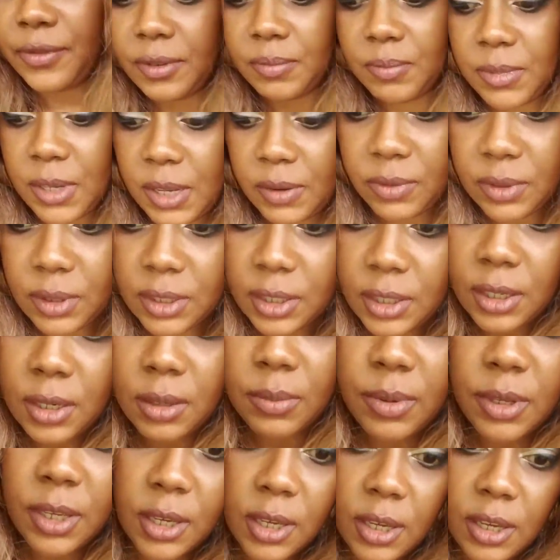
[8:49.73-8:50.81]
I'm definitely going to
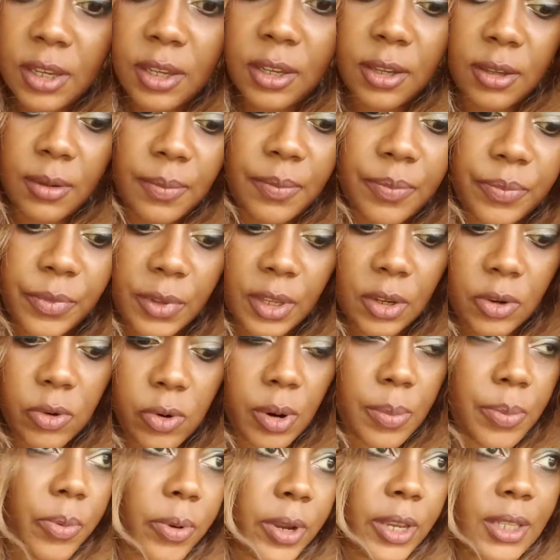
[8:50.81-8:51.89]
be um,
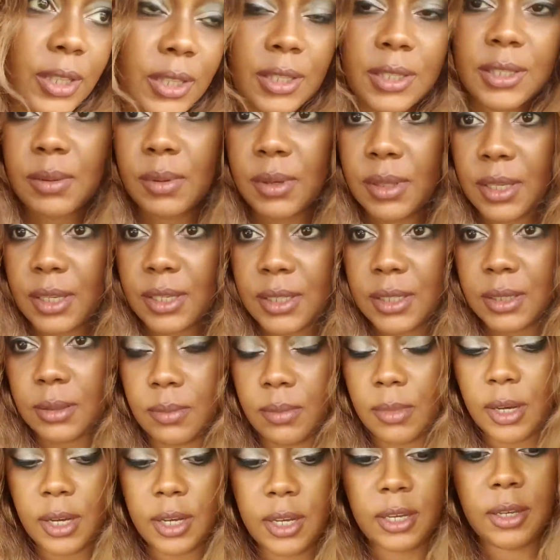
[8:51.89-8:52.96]
incorporating some of this in
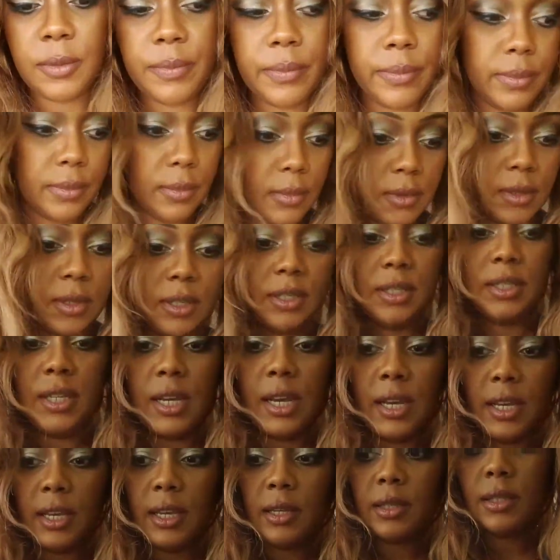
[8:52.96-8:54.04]
my
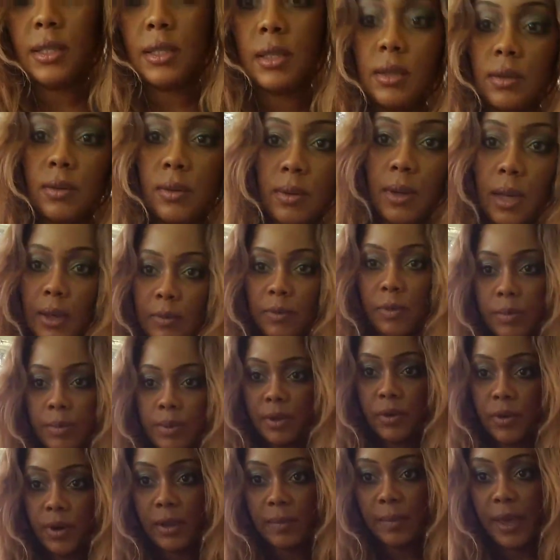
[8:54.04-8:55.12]
diet. So I will be
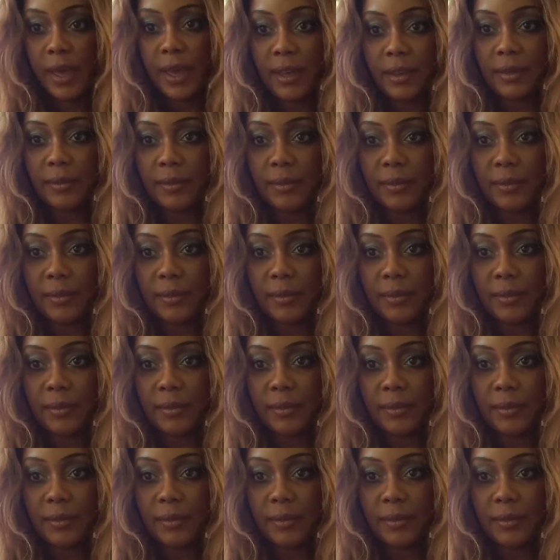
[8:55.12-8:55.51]
right back.